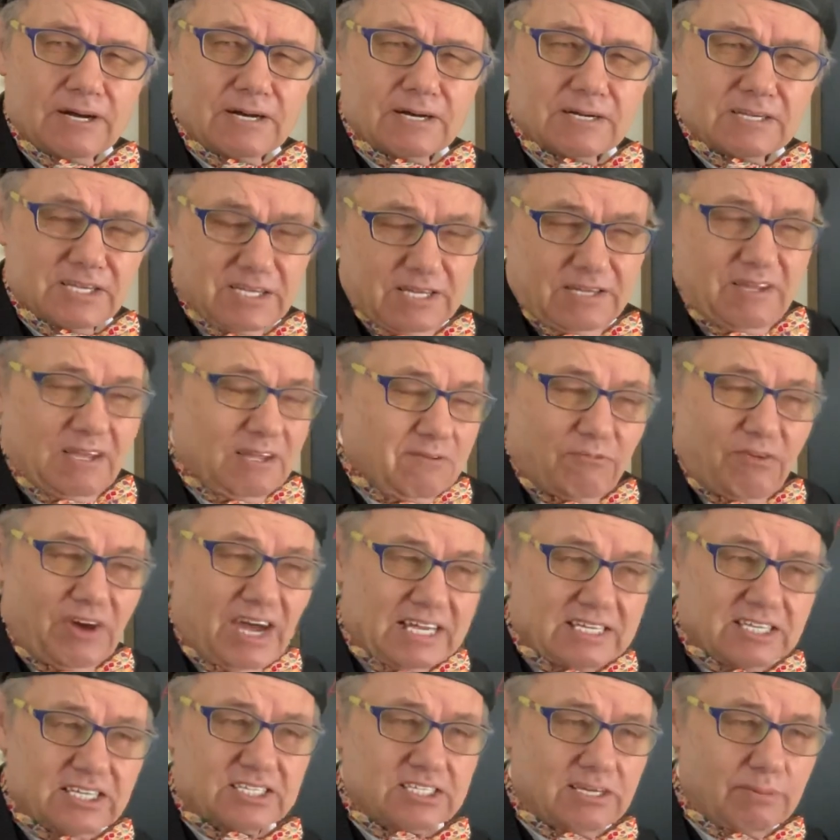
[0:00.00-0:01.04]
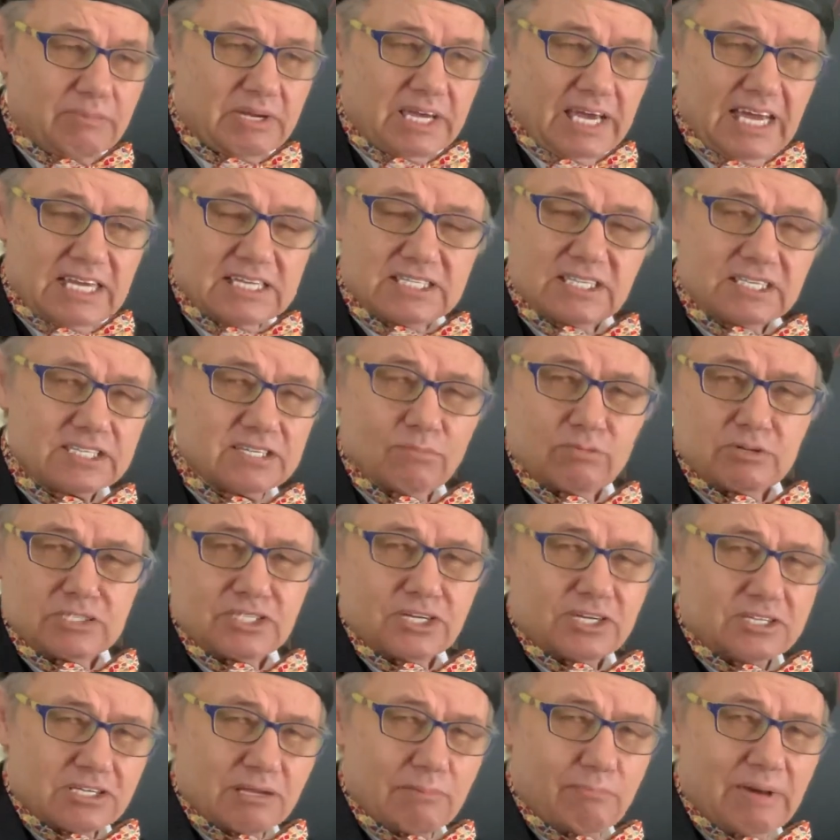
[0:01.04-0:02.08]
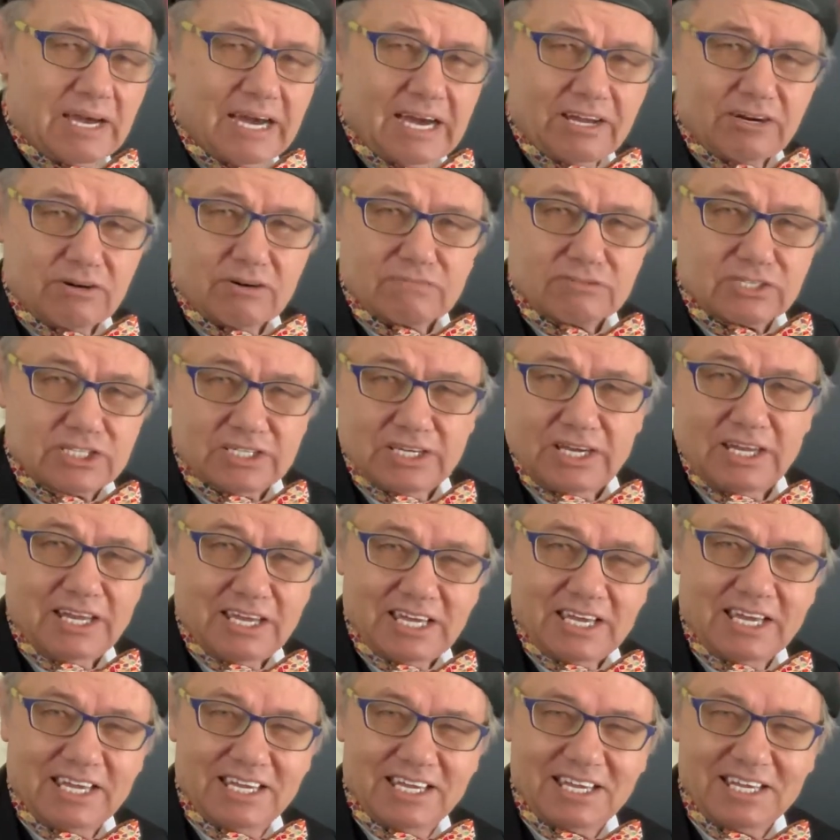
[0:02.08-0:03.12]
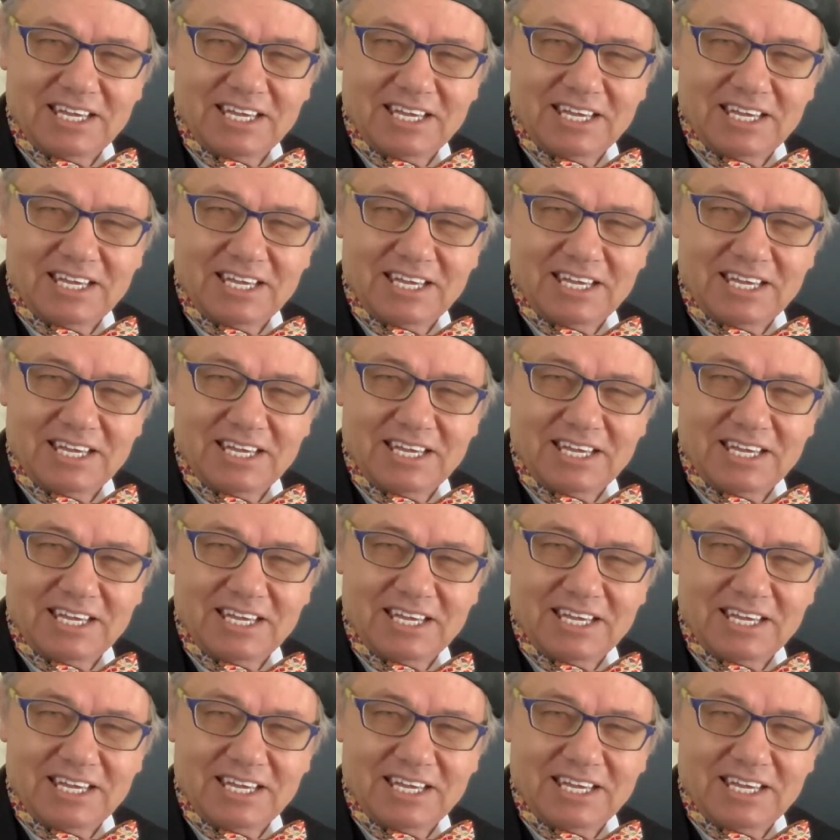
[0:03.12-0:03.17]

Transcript: in fact, in some cases, it was just a matter of sitting